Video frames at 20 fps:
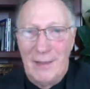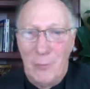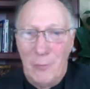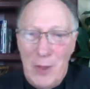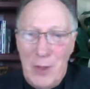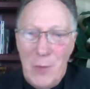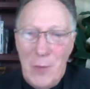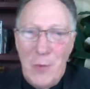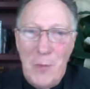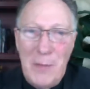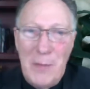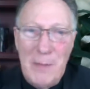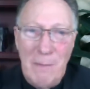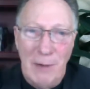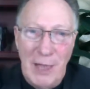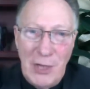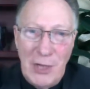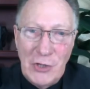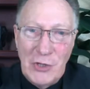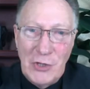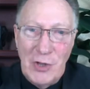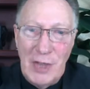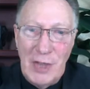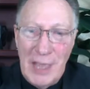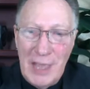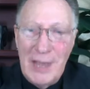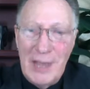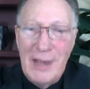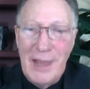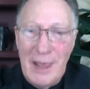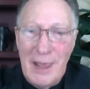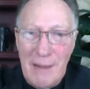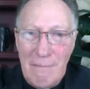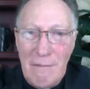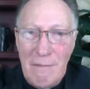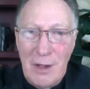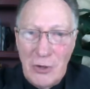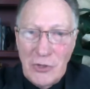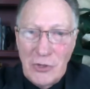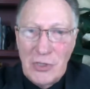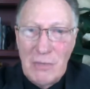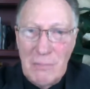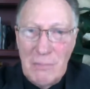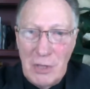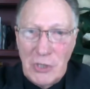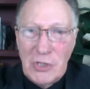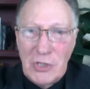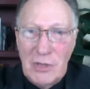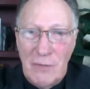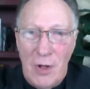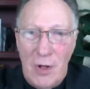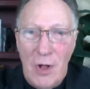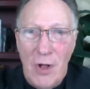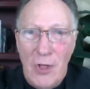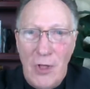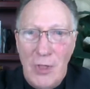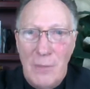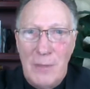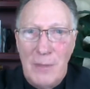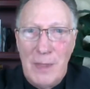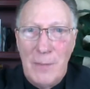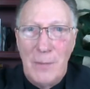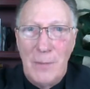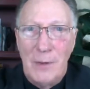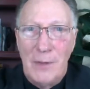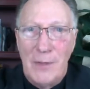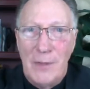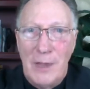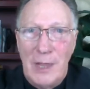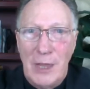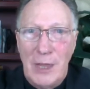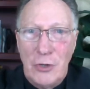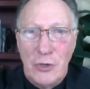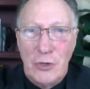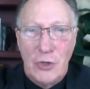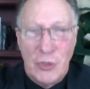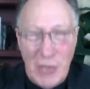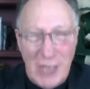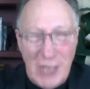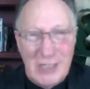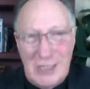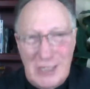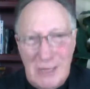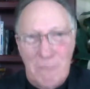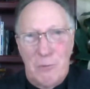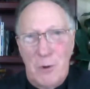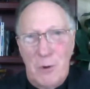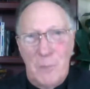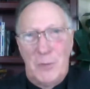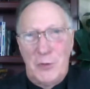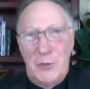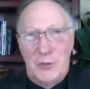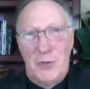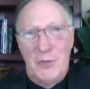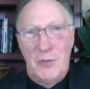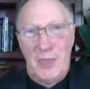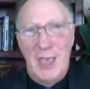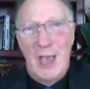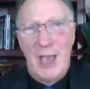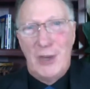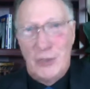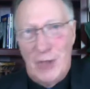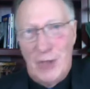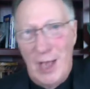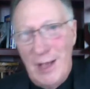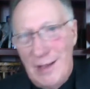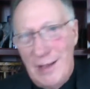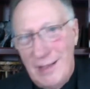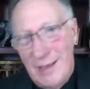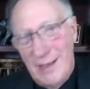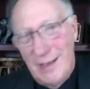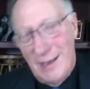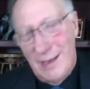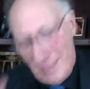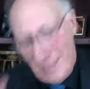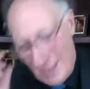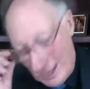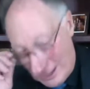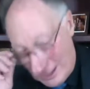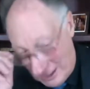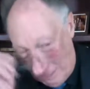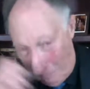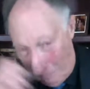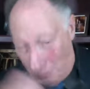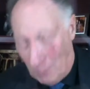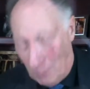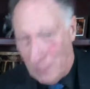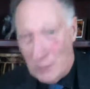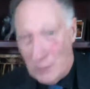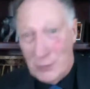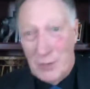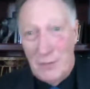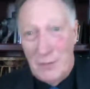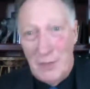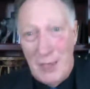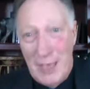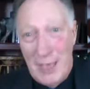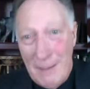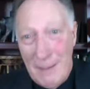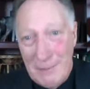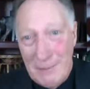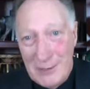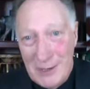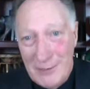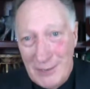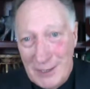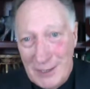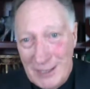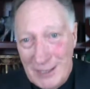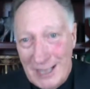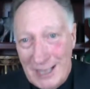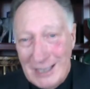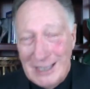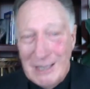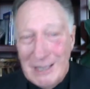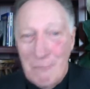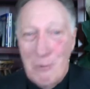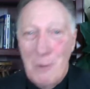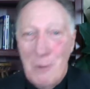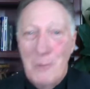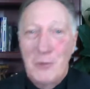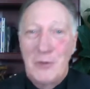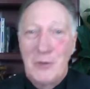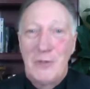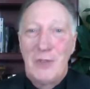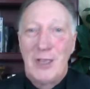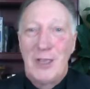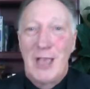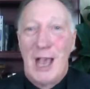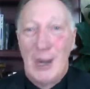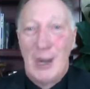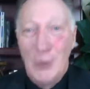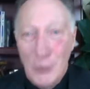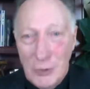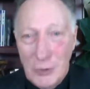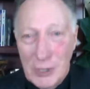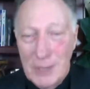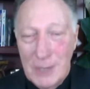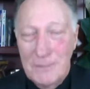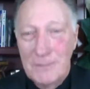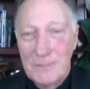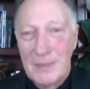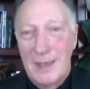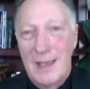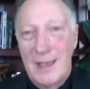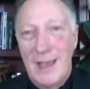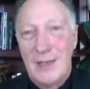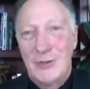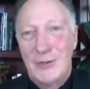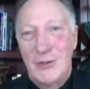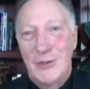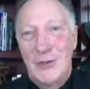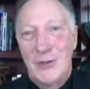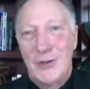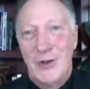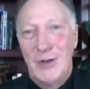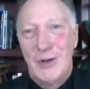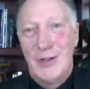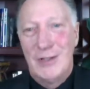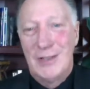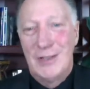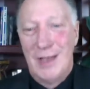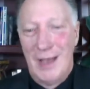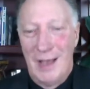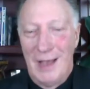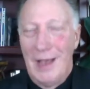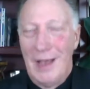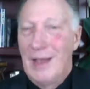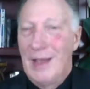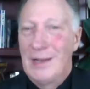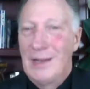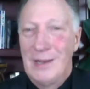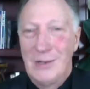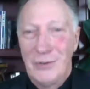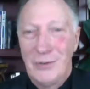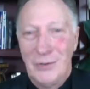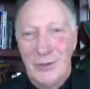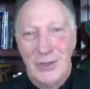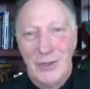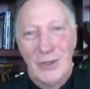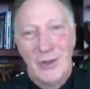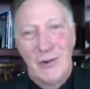We will be blessed in and amongst the midst of all the people and the nations. That's the purpose of the exile. That's the purpose of the captivity. That's the purpose of the galut, as it's called. Hallelujah.